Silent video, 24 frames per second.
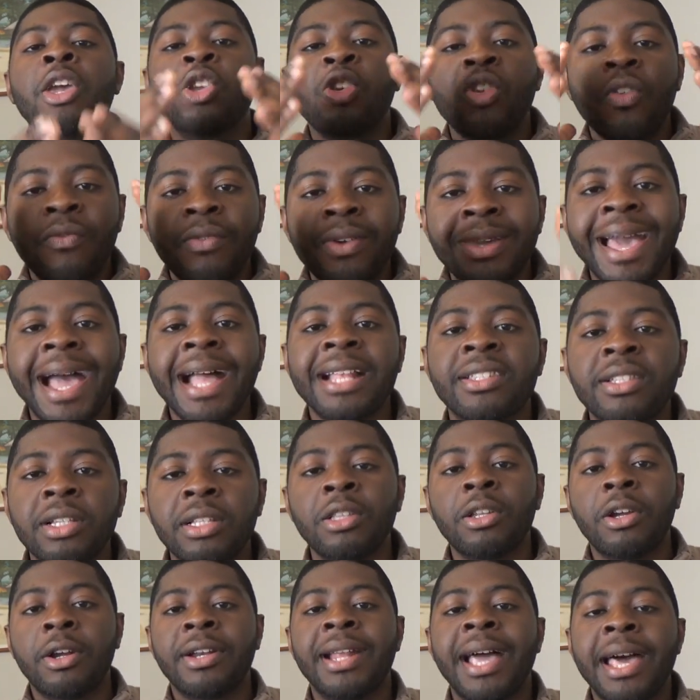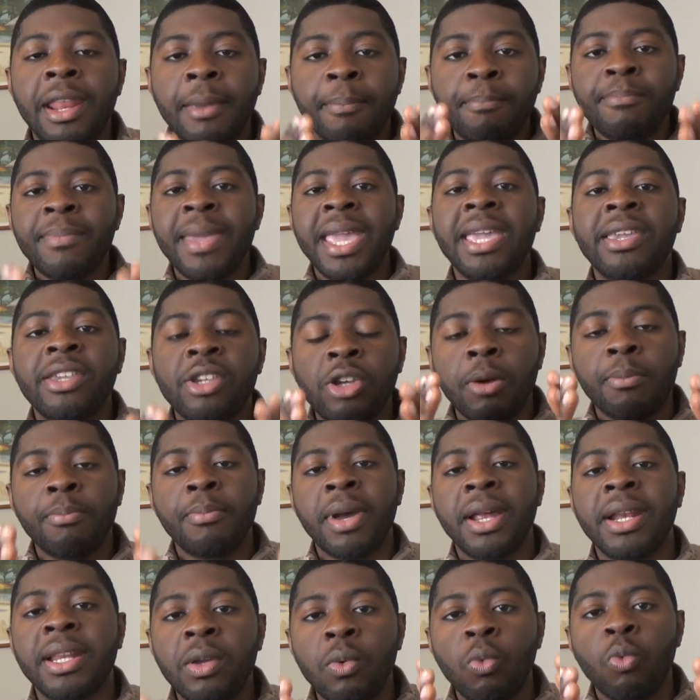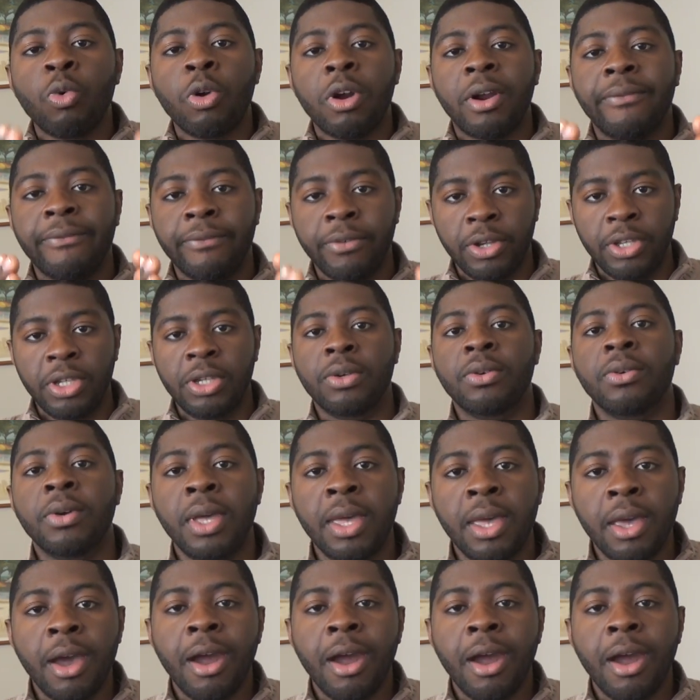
You've got to learn how to make your money work for you.